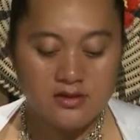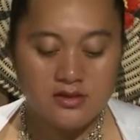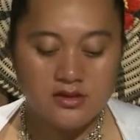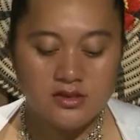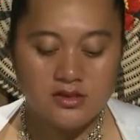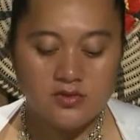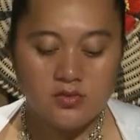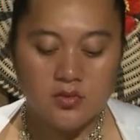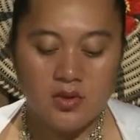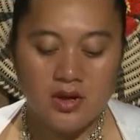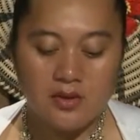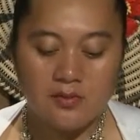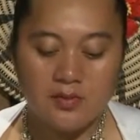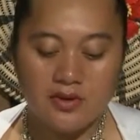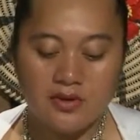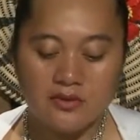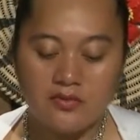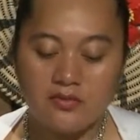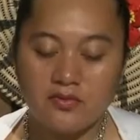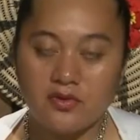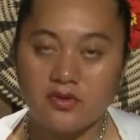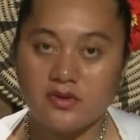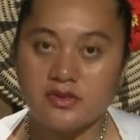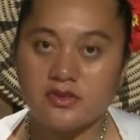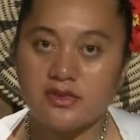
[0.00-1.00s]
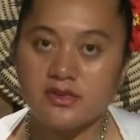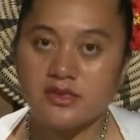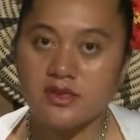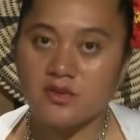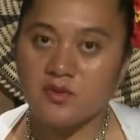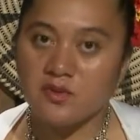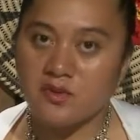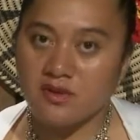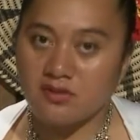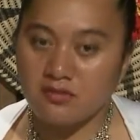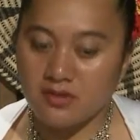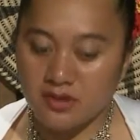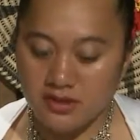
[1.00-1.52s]
Tuapa versus
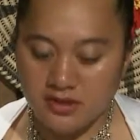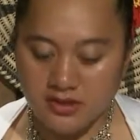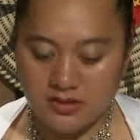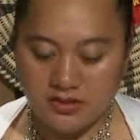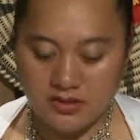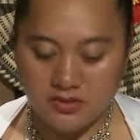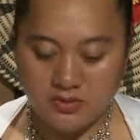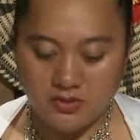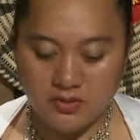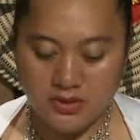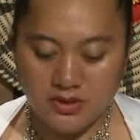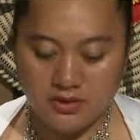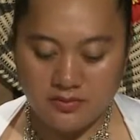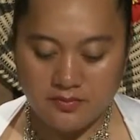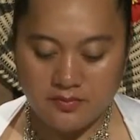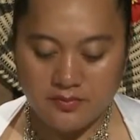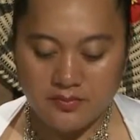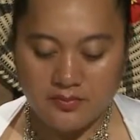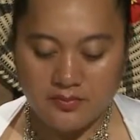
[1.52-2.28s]
Hikutawaketoi.